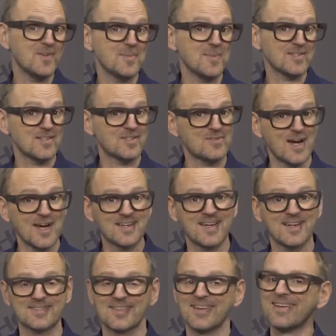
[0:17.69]
vMix, and
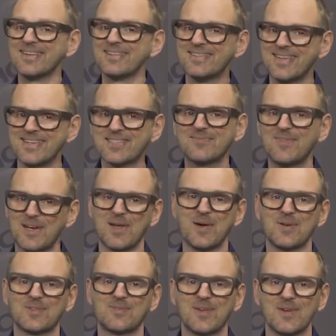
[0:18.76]
Tricaster, this
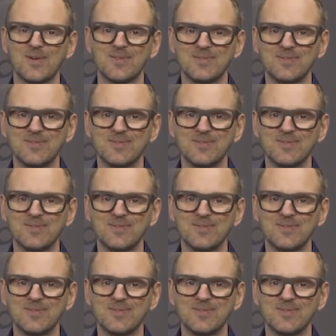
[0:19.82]
video is for you.